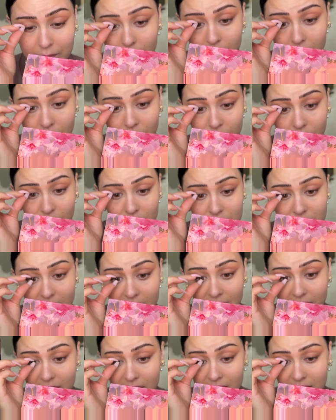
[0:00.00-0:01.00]
But if there's
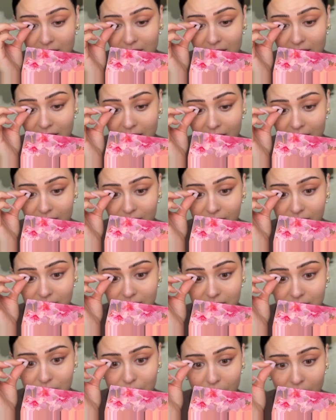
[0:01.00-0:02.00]
anything
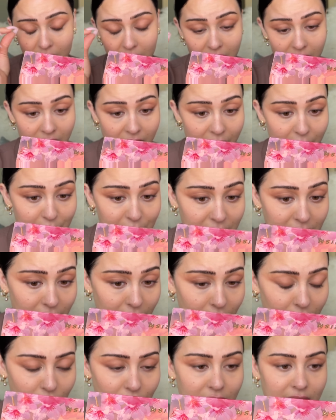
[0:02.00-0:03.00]
else, let me
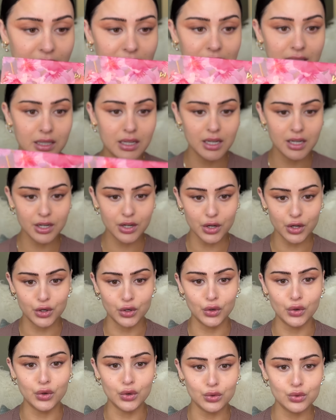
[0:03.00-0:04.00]
know. I need a
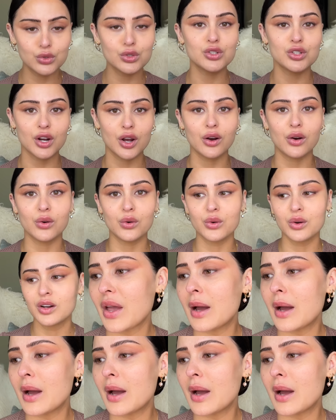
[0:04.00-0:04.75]
new show.